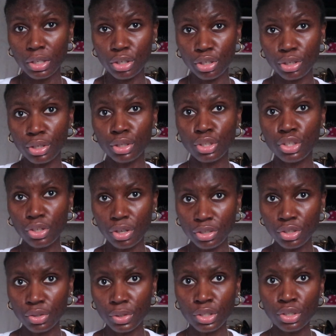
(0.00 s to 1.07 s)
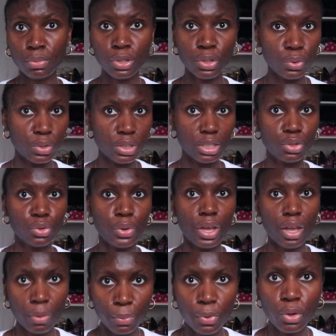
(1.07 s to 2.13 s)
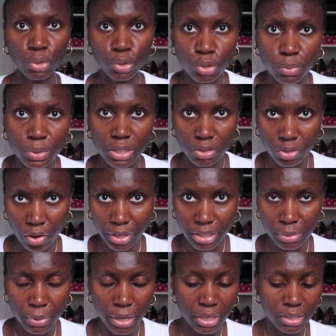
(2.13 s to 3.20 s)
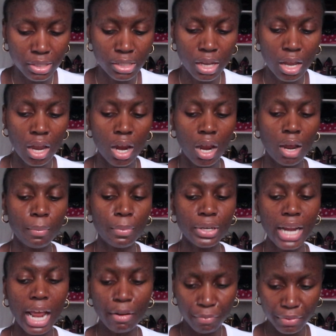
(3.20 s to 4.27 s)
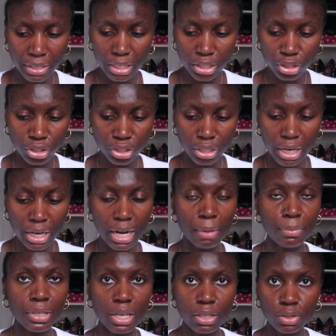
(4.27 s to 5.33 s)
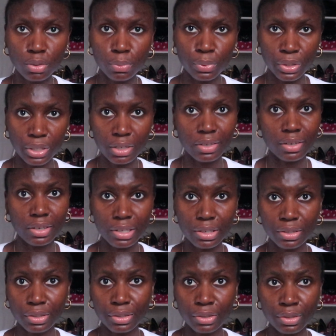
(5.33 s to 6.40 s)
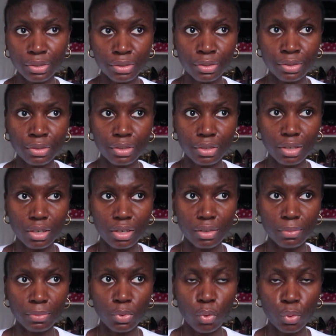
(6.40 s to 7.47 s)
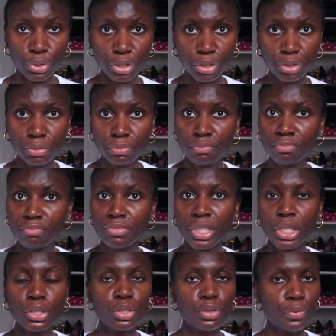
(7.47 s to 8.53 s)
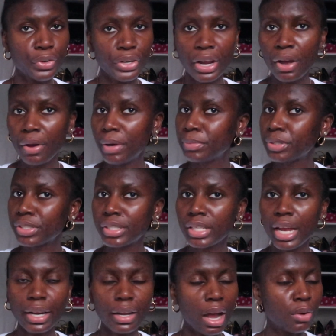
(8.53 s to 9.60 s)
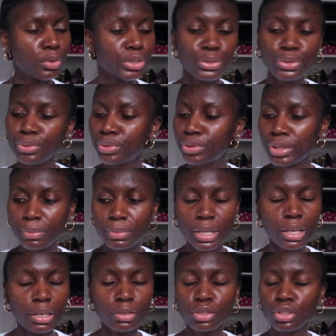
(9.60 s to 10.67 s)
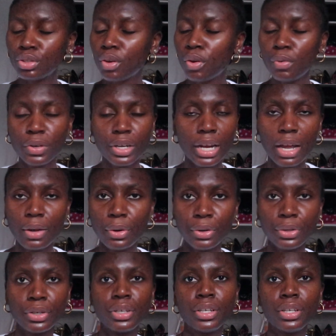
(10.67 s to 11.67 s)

good sunscreen to be using to help also with the dark spots. But that finished, and I'm yet to put in another order. So for now, I'm just like, I'll just use something over the counter,